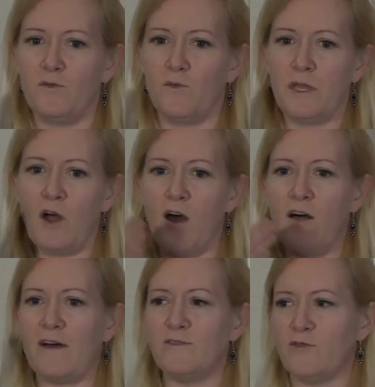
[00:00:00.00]
we all
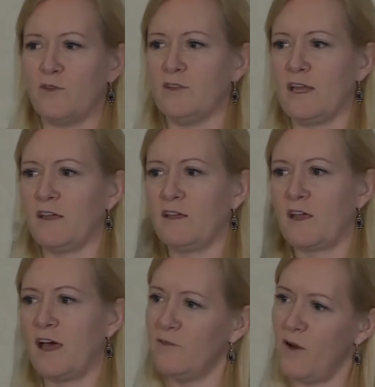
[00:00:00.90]
have different like
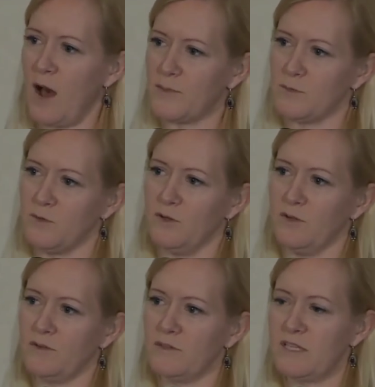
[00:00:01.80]
kind of
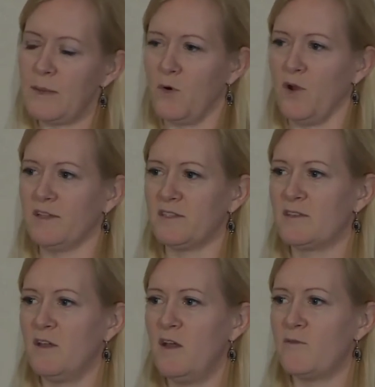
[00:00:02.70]
optimal set points
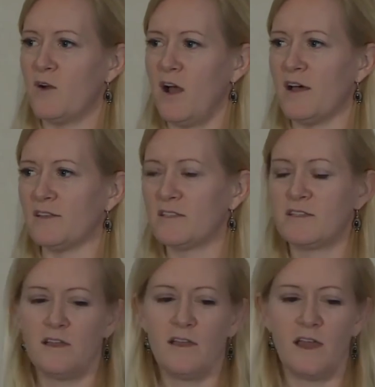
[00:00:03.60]
for us.
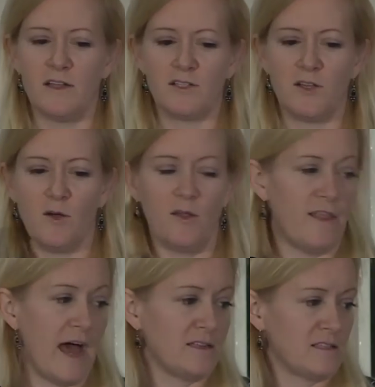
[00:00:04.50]
And so
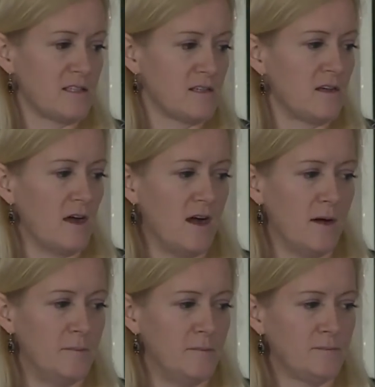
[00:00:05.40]
that's
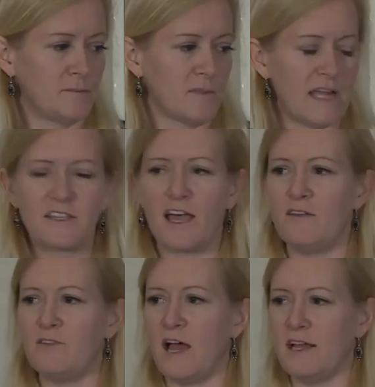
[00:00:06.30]
kind
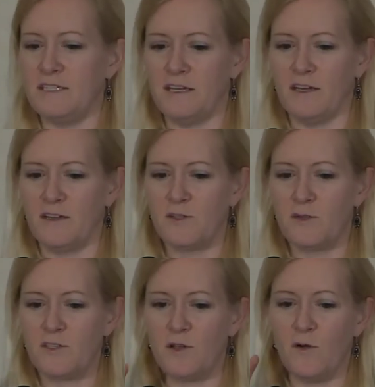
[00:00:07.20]
of the idea.
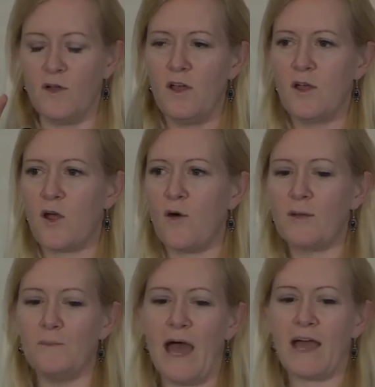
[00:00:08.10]
So
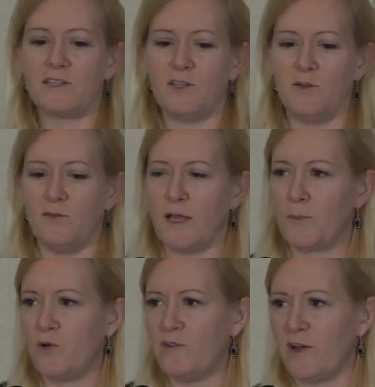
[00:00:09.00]
going back to like
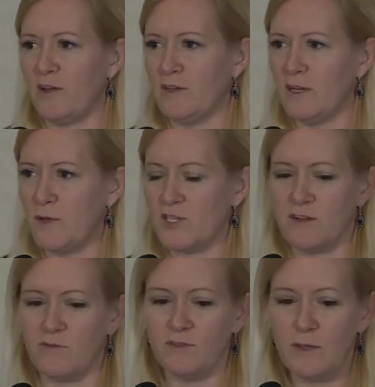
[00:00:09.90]
prefrontal inhibition
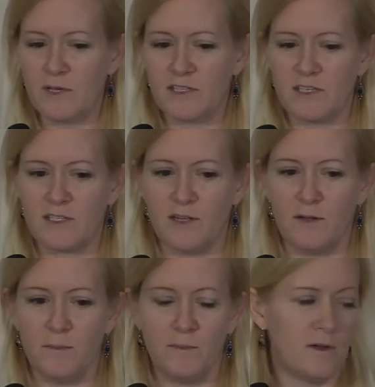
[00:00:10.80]
of the limbic
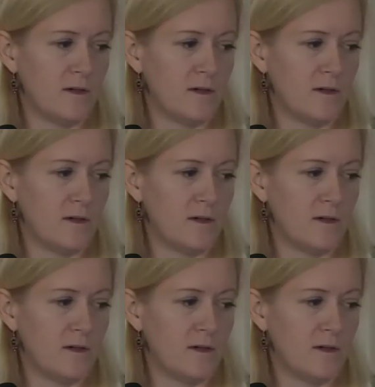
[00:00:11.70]
system,